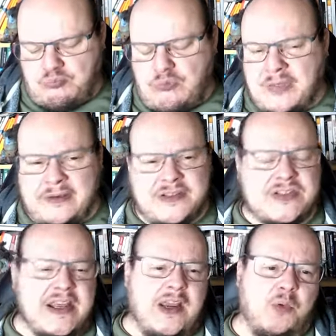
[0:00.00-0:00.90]
There are
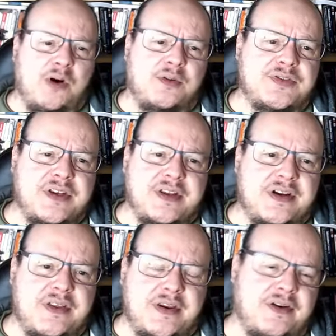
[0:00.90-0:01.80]
stairwells that
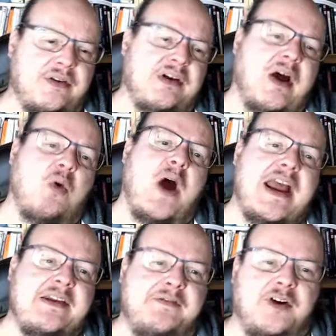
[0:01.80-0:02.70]
are away
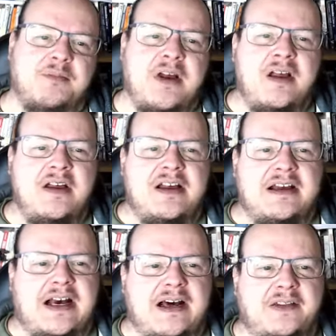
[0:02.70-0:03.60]
from
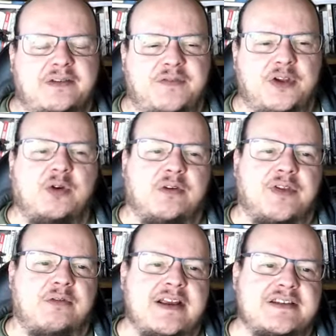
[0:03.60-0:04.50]
the view of the
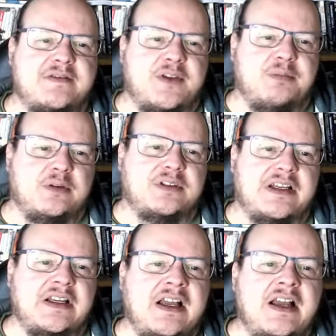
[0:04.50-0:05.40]
rest of the building.